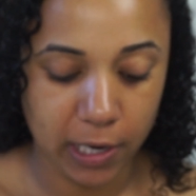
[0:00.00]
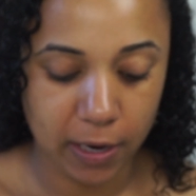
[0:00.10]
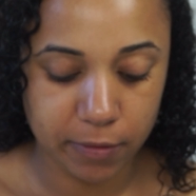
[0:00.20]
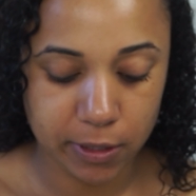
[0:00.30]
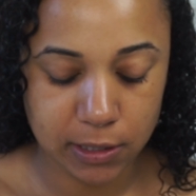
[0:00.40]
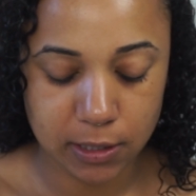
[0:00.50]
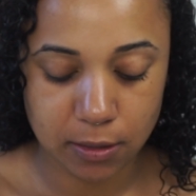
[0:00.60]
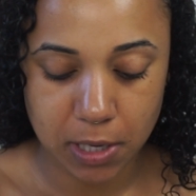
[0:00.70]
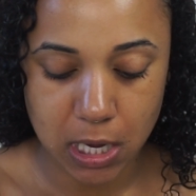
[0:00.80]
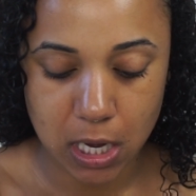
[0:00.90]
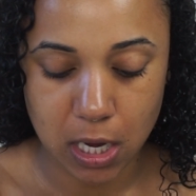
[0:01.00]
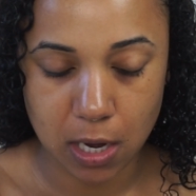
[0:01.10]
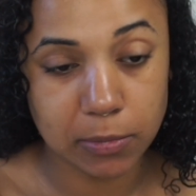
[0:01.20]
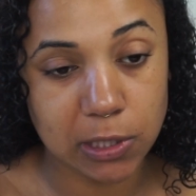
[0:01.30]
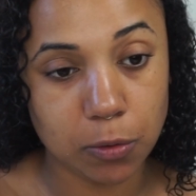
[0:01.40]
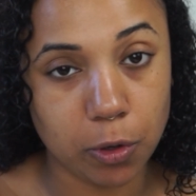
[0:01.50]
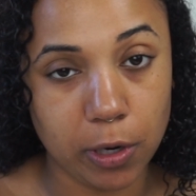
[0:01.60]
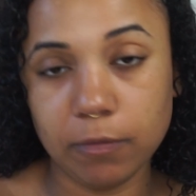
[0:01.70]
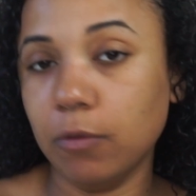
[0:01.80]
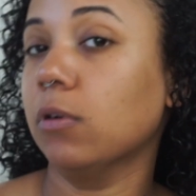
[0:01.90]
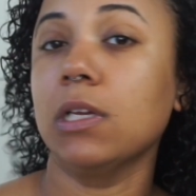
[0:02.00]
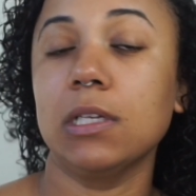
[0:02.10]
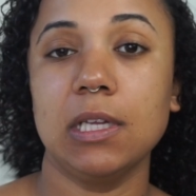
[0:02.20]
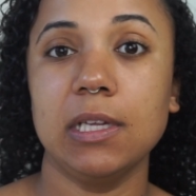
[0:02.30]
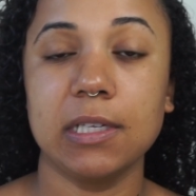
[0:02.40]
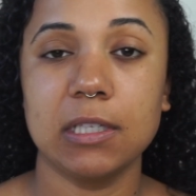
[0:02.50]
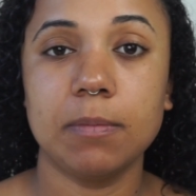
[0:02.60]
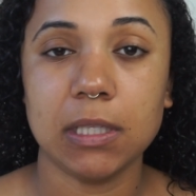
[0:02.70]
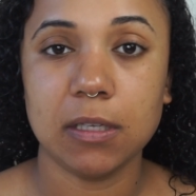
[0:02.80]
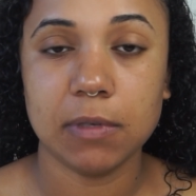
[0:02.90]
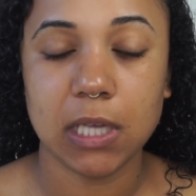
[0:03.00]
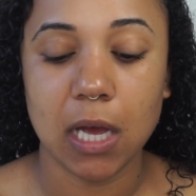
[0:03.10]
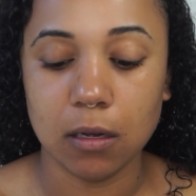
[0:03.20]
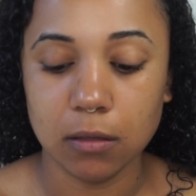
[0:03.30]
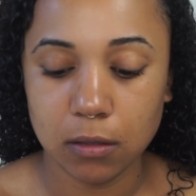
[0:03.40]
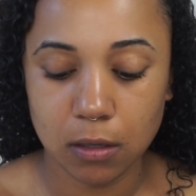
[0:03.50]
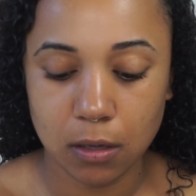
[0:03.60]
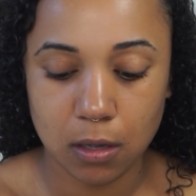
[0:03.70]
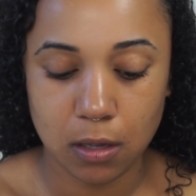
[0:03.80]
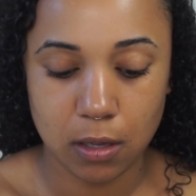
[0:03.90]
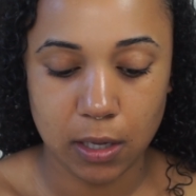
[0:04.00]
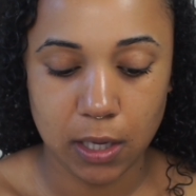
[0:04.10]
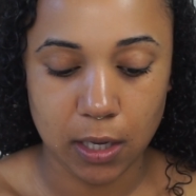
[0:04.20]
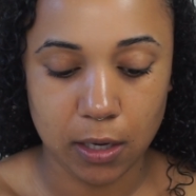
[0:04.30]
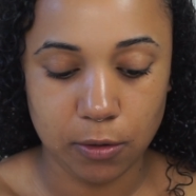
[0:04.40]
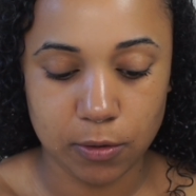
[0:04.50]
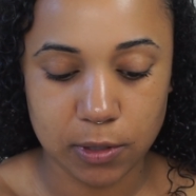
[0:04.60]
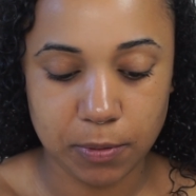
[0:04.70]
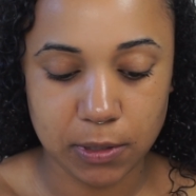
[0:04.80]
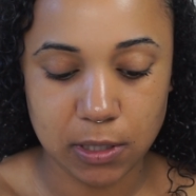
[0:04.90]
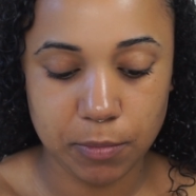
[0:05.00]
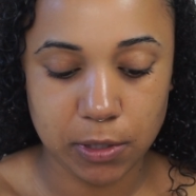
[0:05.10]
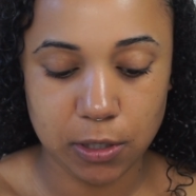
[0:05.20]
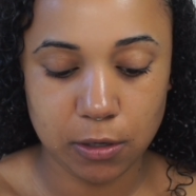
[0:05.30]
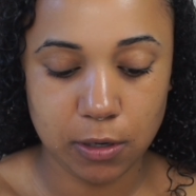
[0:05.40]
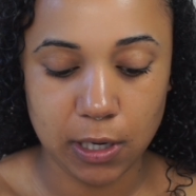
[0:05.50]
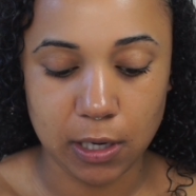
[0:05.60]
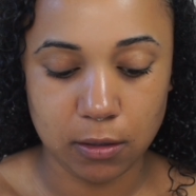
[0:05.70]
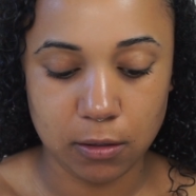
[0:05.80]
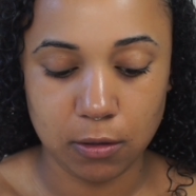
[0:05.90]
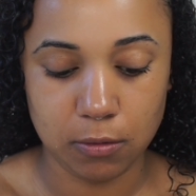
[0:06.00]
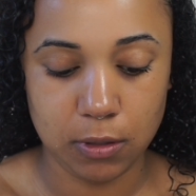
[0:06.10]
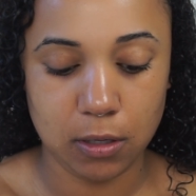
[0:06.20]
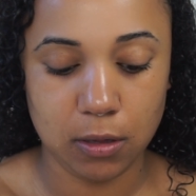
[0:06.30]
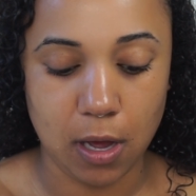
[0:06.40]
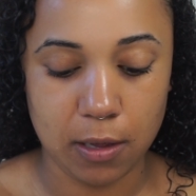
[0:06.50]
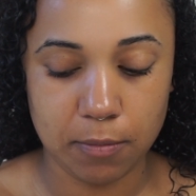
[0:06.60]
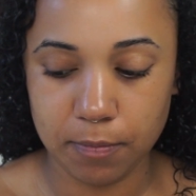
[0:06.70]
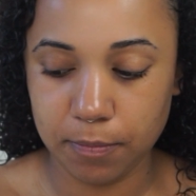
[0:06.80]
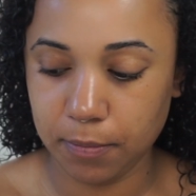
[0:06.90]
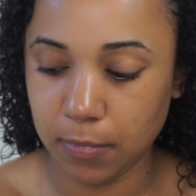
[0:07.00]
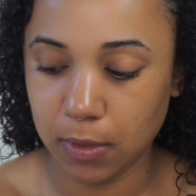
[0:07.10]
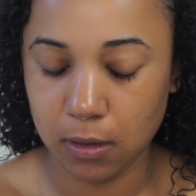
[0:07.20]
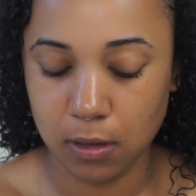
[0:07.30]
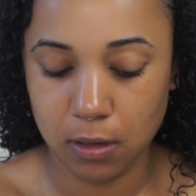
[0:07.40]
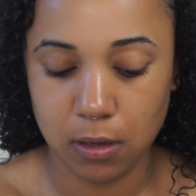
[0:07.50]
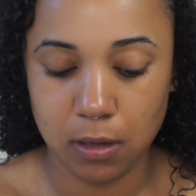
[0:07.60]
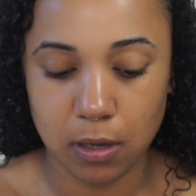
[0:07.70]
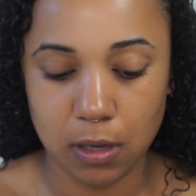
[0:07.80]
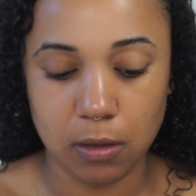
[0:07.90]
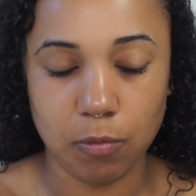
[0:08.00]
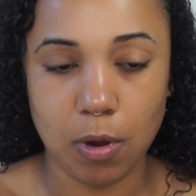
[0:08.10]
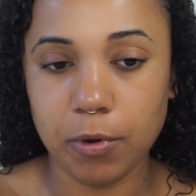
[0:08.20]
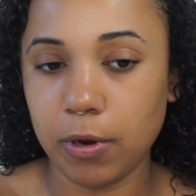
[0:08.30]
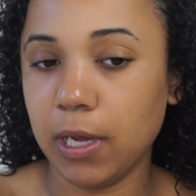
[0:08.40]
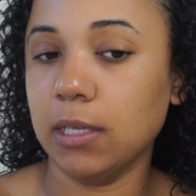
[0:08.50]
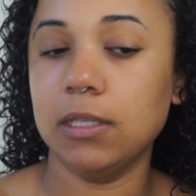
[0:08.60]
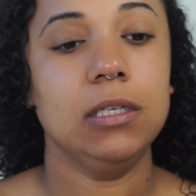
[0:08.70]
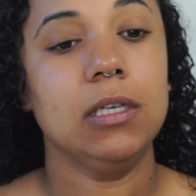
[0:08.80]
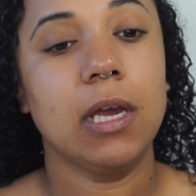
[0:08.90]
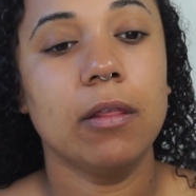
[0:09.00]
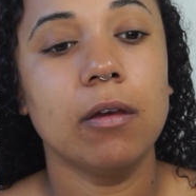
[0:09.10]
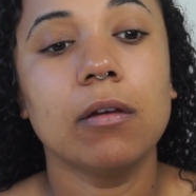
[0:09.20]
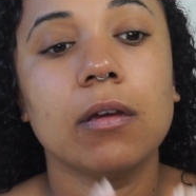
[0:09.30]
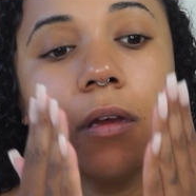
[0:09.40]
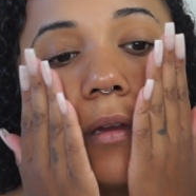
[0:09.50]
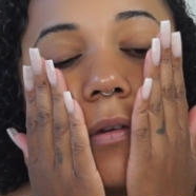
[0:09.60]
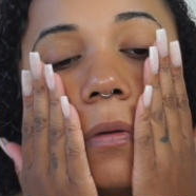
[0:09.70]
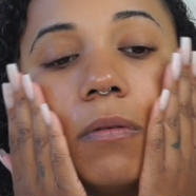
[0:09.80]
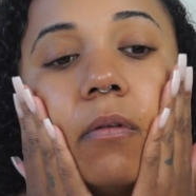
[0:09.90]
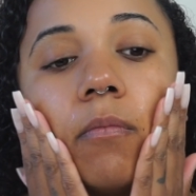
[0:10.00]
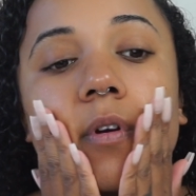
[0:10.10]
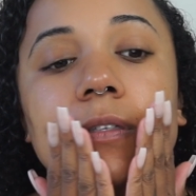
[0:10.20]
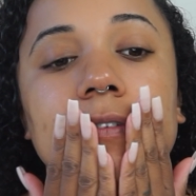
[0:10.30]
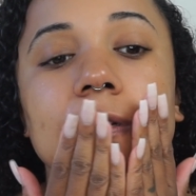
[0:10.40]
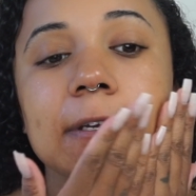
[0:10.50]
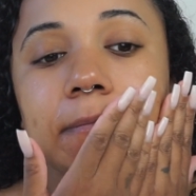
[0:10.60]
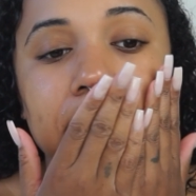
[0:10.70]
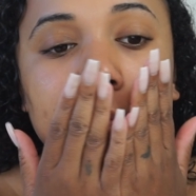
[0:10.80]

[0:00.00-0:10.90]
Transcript: gave this to me and I'm so grateful because it's expensive as hell. And you just put some into your hand, you don't need a lot. And then rub your hands in together and press it in.